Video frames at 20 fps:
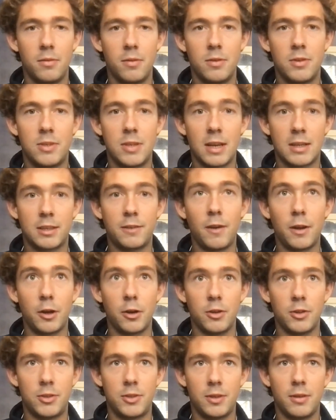six
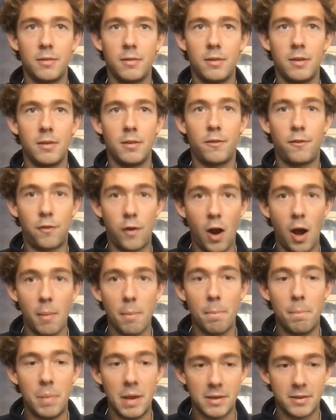figures
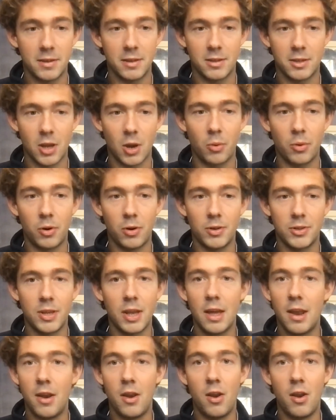from business owners,